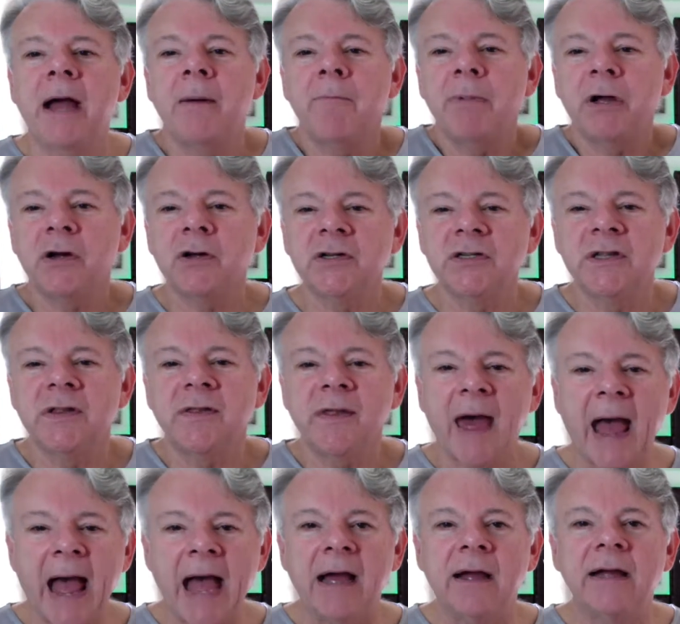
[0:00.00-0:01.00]
because
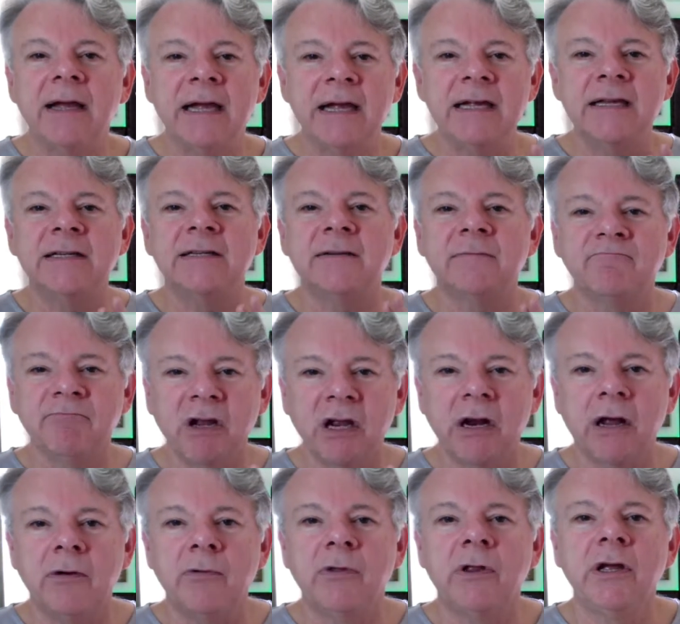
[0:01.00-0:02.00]
that is, you
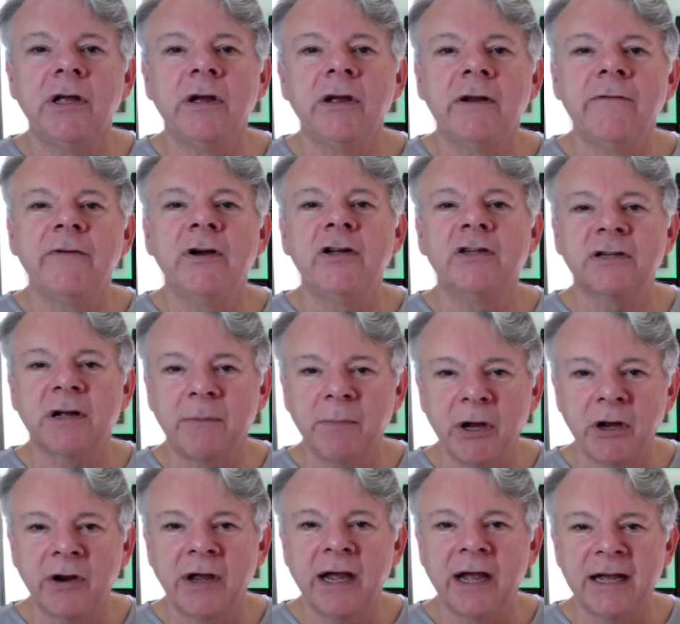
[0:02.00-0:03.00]
know, the universe
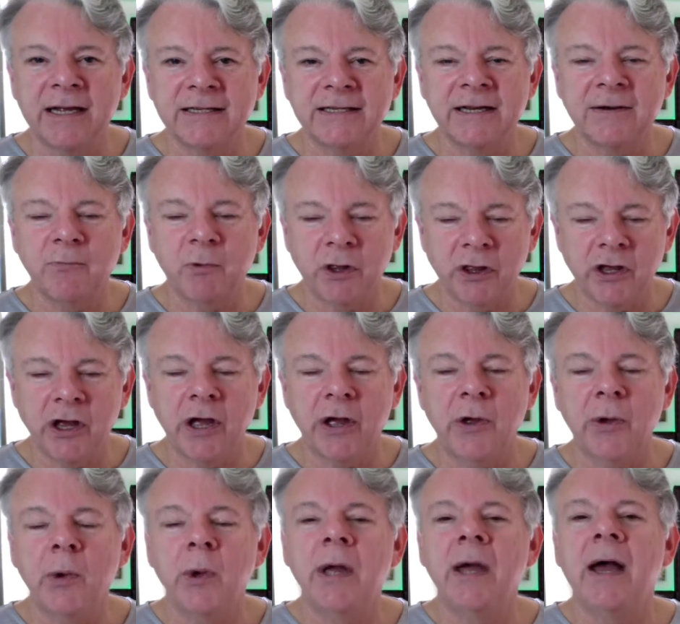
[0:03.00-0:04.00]
communicating with
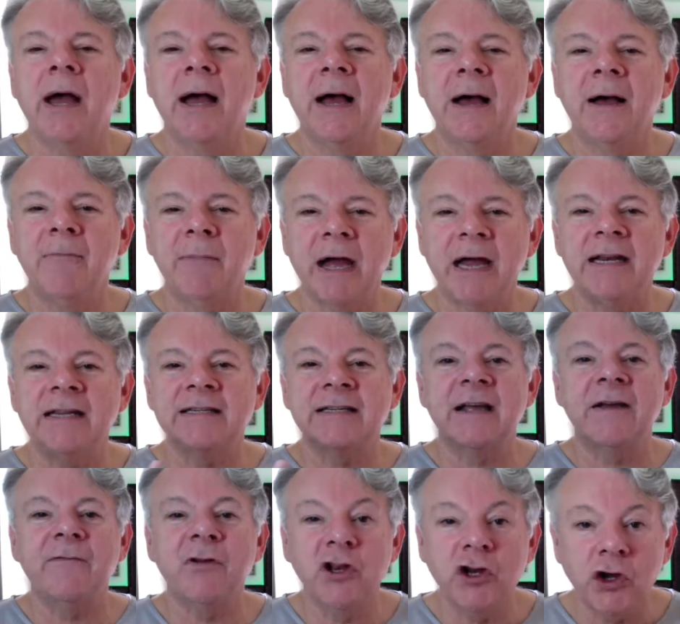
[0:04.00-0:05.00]
you, and it's
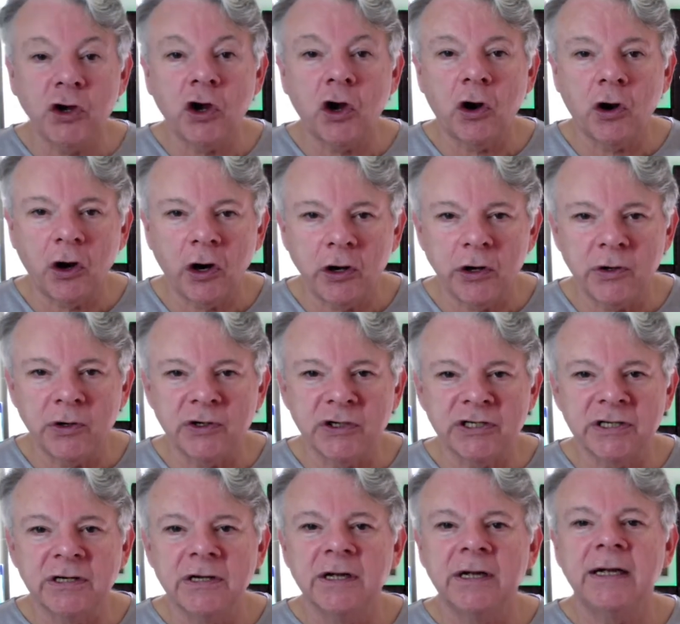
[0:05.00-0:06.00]
giving you
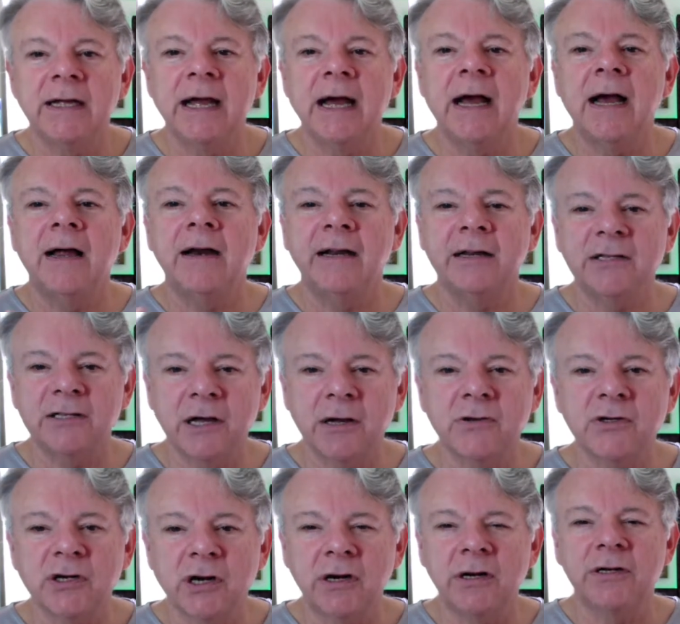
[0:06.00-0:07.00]
clues, yeah, and it's
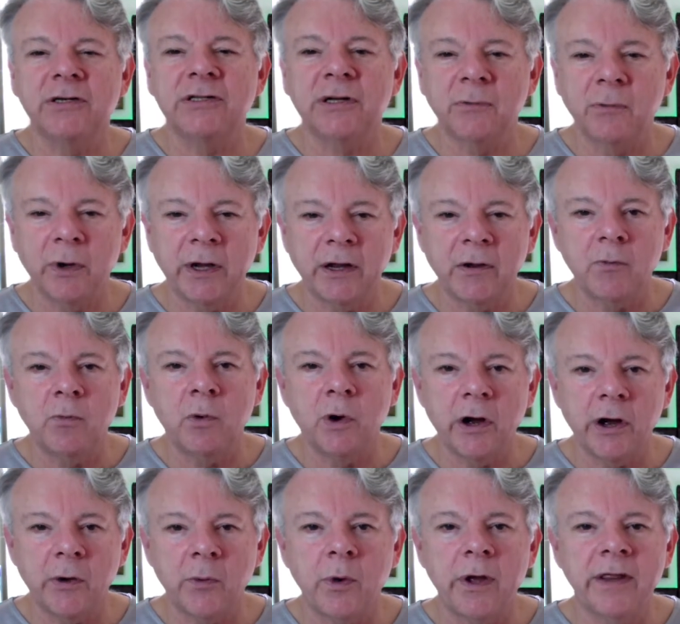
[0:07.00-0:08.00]
those clues that we can
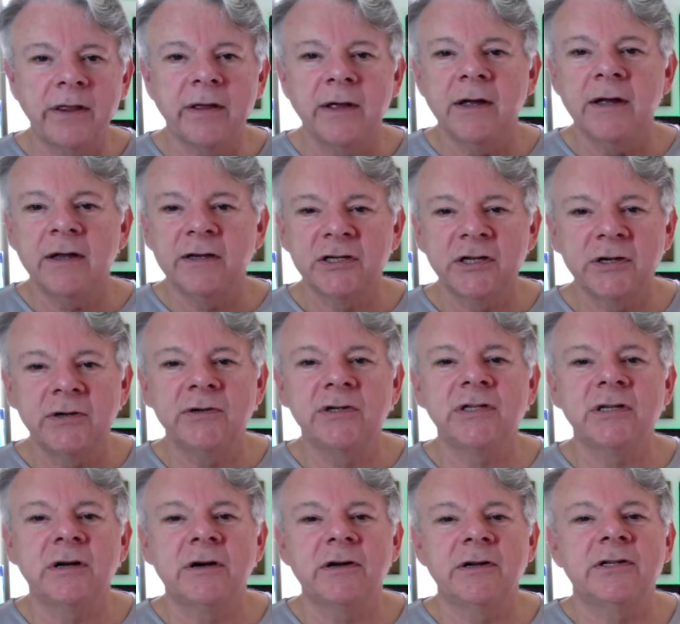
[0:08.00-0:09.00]
work with to
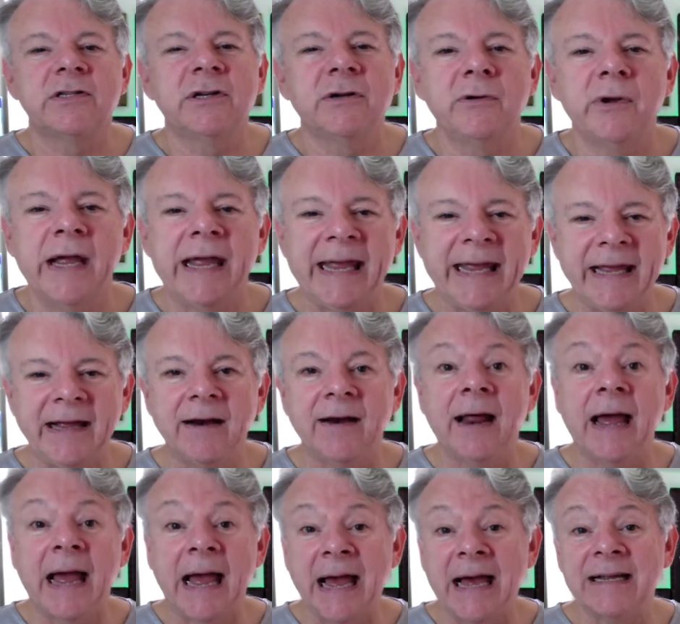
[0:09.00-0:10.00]
start to heal
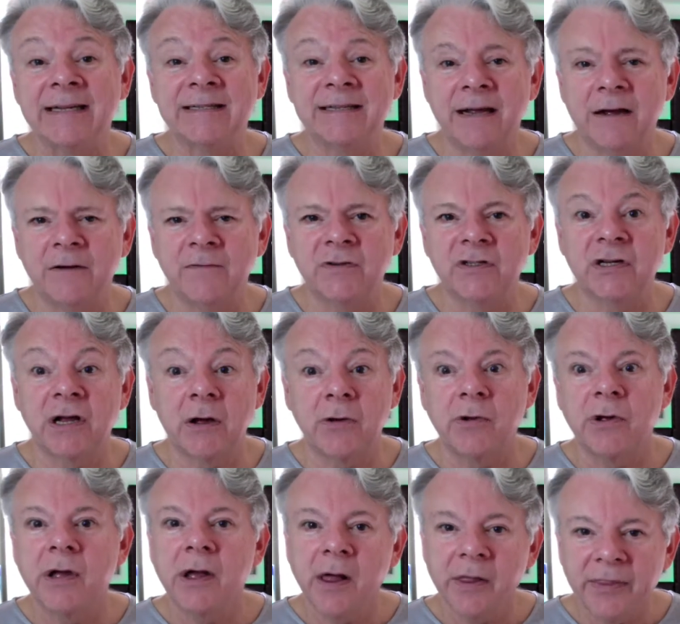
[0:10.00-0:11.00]
ourselves. So
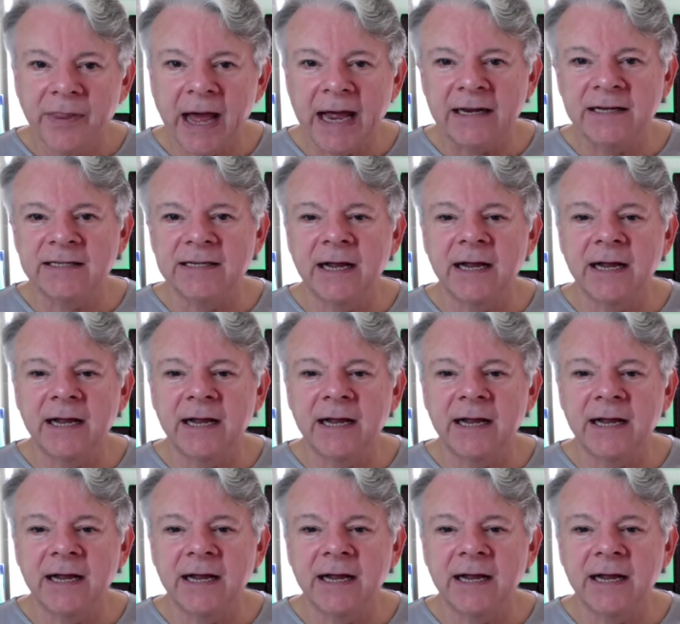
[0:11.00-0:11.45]
that's